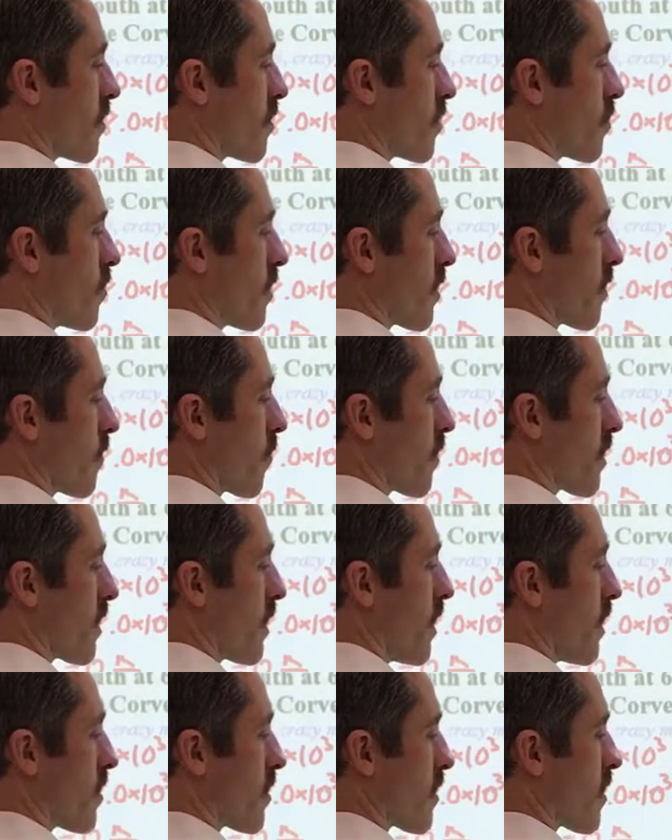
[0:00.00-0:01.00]
is
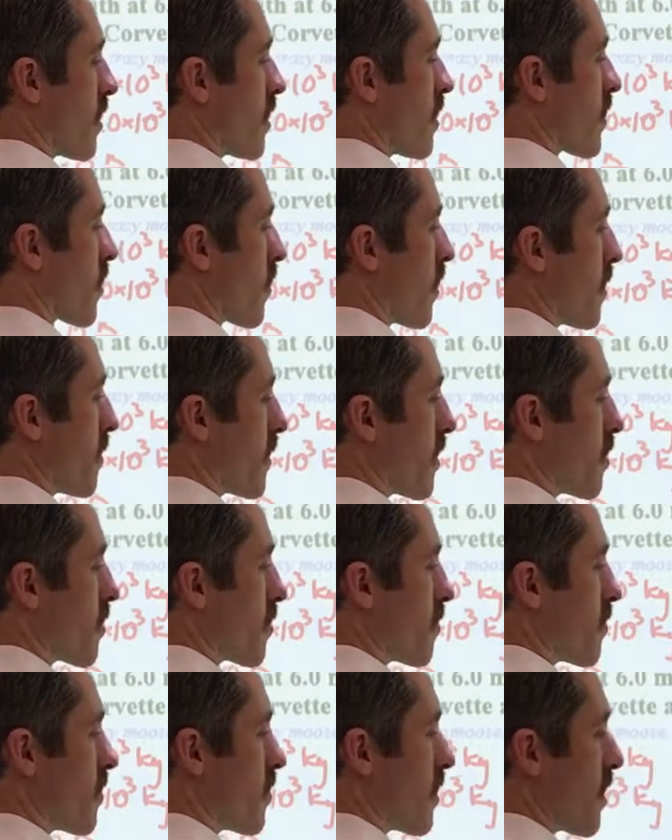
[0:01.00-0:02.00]
24,000 kilogram meters
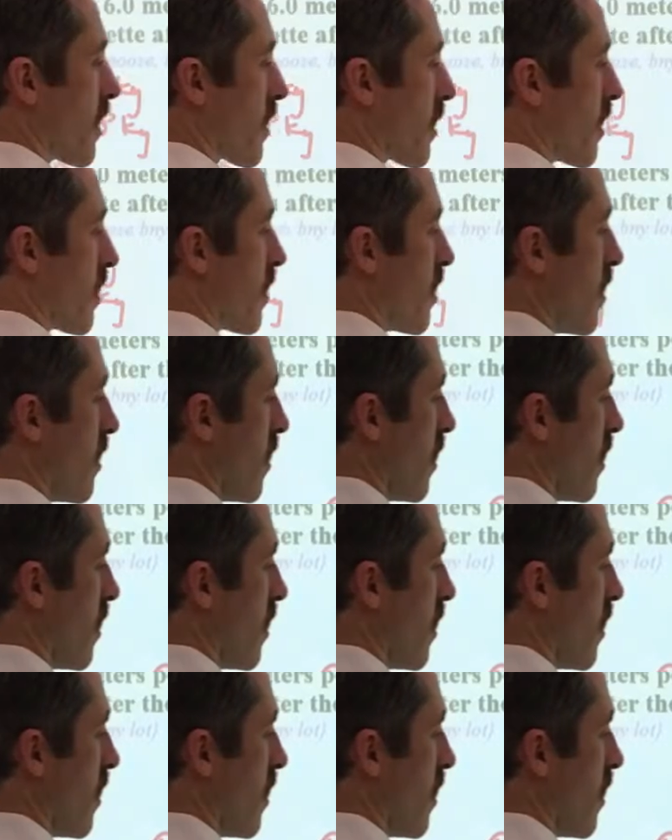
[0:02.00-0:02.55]
per second.